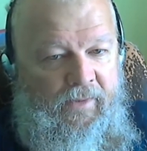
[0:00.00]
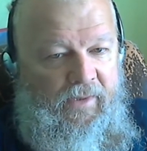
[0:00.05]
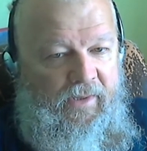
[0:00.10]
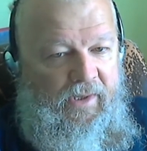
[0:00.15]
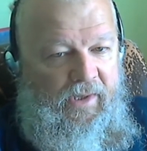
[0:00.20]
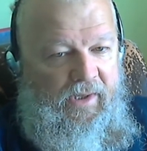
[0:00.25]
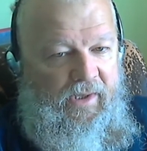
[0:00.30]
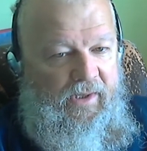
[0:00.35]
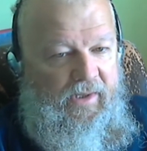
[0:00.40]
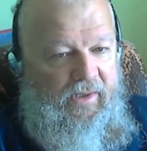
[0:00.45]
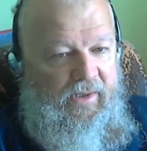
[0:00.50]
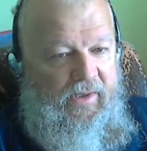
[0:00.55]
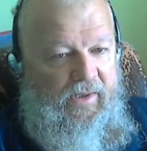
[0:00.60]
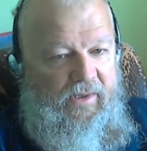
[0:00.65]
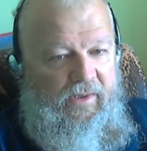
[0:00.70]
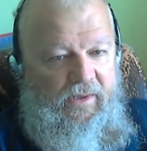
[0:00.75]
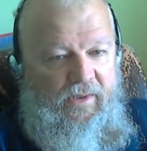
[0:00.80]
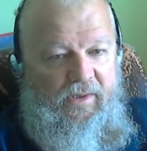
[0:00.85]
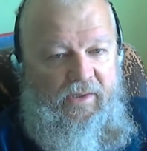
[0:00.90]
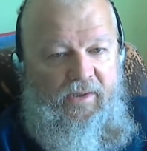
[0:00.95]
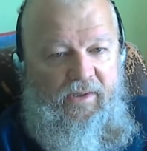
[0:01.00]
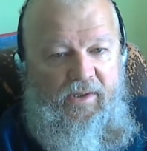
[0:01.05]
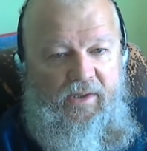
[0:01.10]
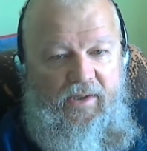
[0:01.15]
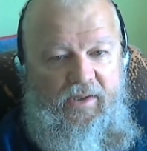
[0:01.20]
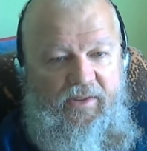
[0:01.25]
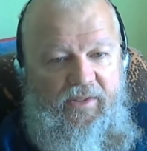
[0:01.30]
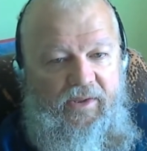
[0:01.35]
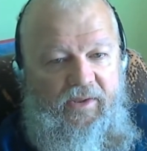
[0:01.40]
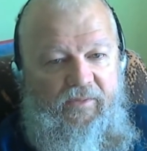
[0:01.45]
And
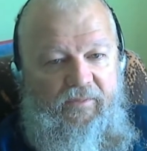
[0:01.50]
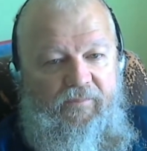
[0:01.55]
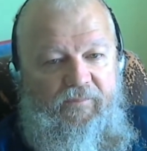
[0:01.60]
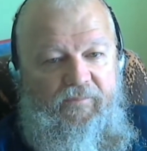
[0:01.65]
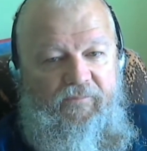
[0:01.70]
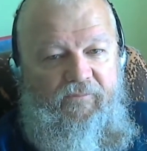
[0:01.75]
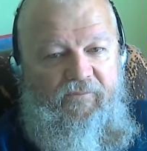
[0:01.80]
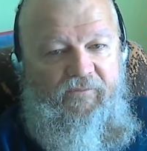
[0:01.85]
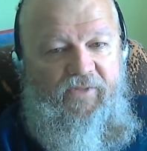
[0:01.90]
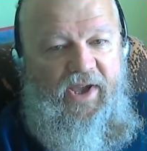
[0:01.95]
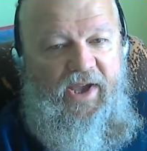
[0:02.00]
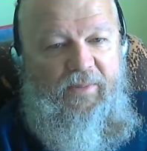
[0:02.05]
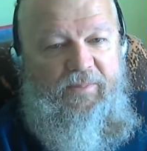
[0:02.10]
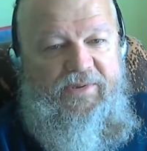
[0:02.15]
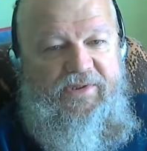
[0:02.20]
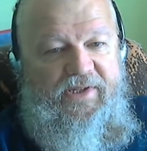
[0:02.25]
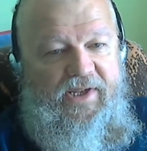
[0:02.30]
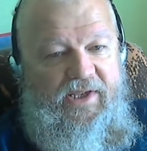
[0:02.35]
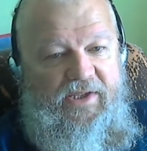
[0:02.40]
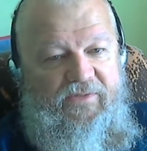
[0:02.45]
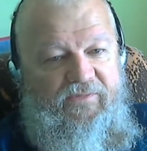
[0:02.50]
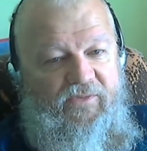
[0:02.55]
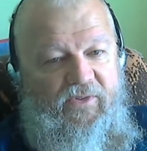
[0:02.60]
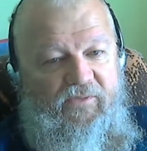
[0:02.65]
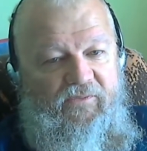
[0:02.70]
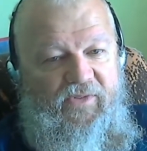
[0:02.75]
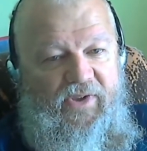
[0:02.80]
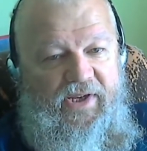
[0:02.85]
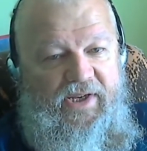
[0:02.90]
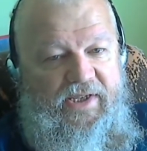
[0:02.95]
the VAMP stands for
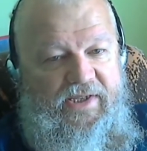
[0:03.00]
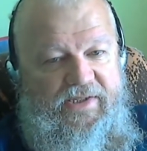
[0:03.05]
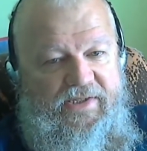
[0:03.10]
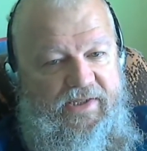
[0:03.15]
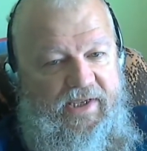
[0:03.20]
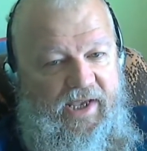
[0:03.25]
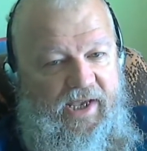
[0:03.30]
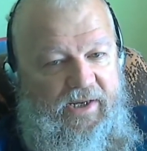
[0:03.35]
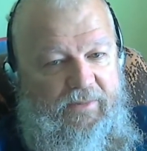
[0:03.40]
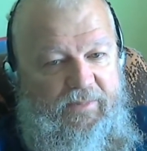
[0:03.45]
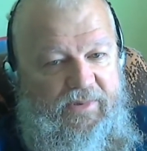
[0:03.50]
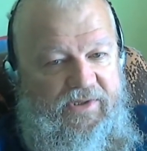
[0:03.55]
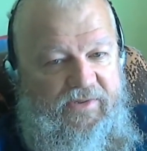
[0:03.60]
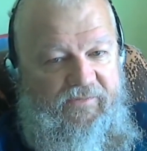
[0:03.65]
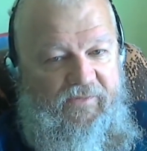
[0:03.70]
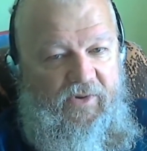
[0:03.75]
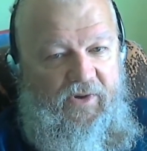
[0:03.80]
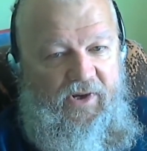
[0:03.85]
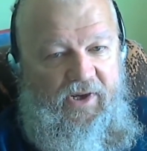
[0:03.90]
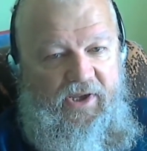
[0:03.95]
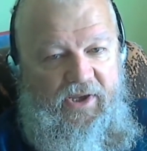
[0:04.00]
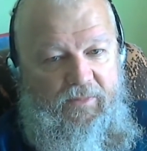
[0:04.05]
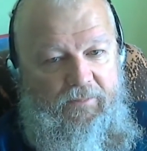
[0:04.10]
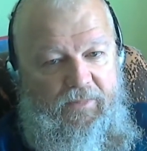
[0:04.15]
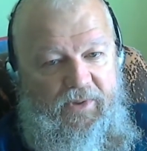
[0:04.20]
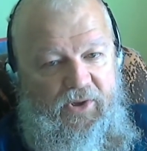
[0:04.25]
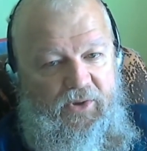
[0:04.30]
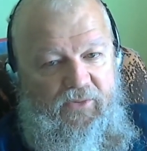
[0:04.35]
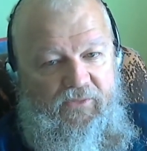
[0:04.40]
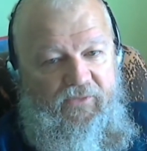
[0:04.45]
Venus Atmospheric
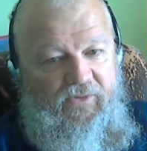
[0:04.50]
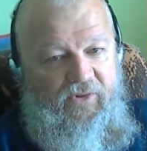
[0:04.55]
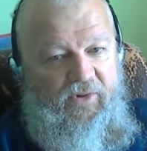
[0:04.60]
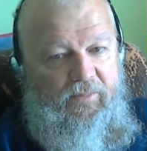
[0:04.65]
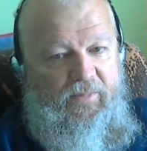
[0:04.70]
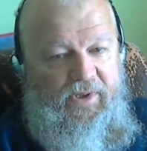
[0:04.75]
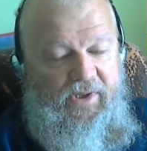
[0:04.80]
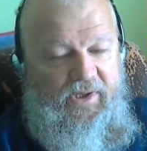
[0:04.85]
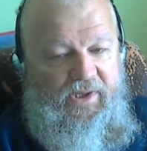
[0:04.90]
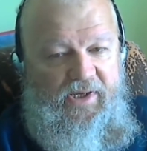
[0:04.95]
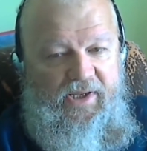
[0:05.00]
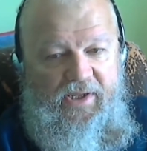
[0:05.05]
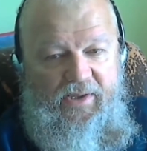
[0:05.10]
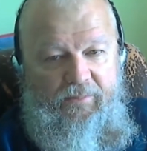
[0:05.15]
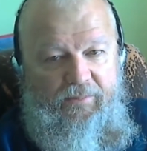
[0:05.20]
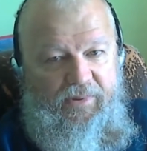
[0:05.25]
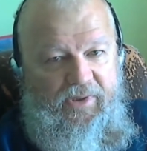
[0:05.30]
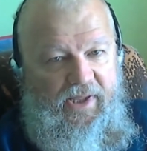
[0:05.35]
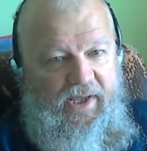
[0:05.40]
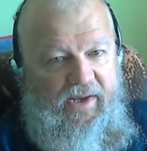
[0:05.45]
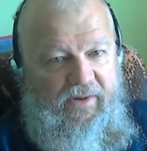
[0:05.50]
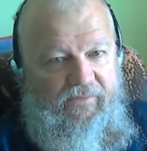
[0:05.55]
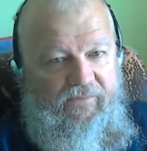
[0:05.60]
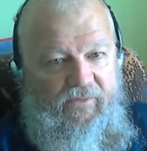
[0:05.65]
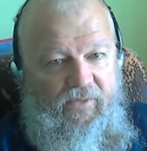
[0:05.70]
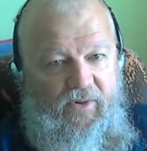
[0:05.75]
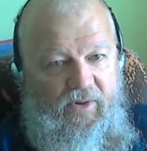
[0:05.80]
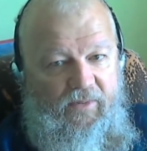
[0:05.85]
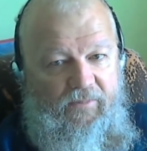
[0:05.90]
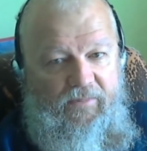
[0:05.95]
Maneuverability
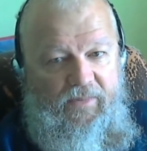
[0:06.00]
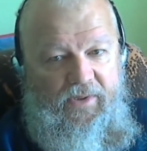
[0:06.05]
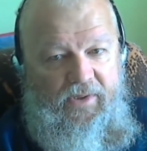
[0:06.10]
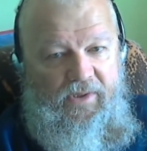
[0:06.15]
Platform.